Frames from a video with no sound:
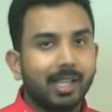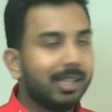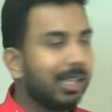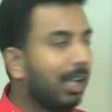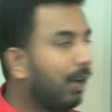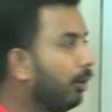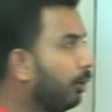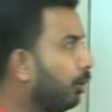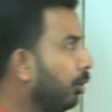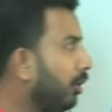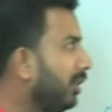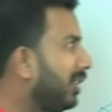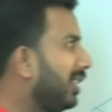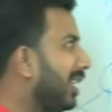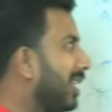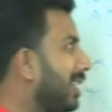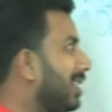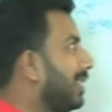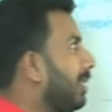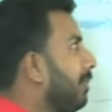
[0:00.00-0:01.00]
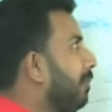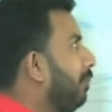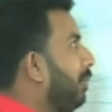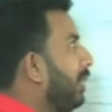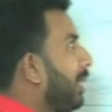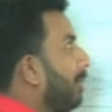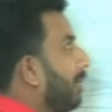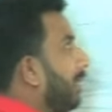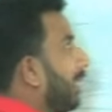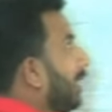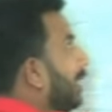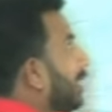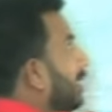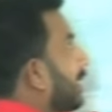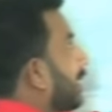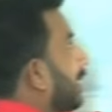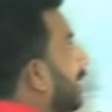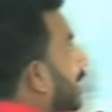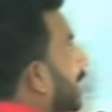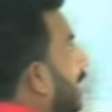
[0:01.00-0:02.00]
Now Rule 3 simply means
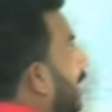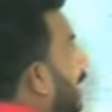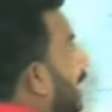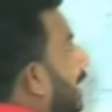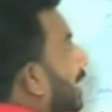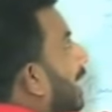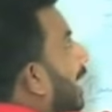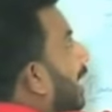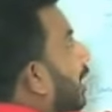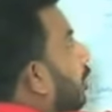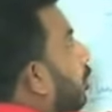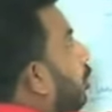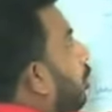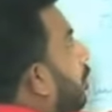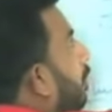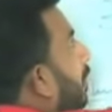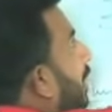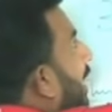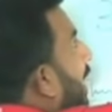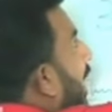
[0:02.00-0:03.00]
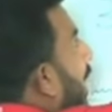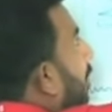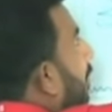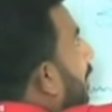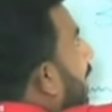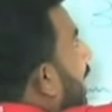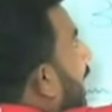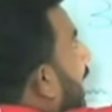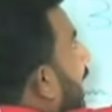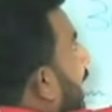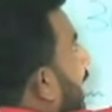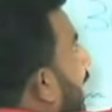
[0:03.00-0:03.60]
that to become a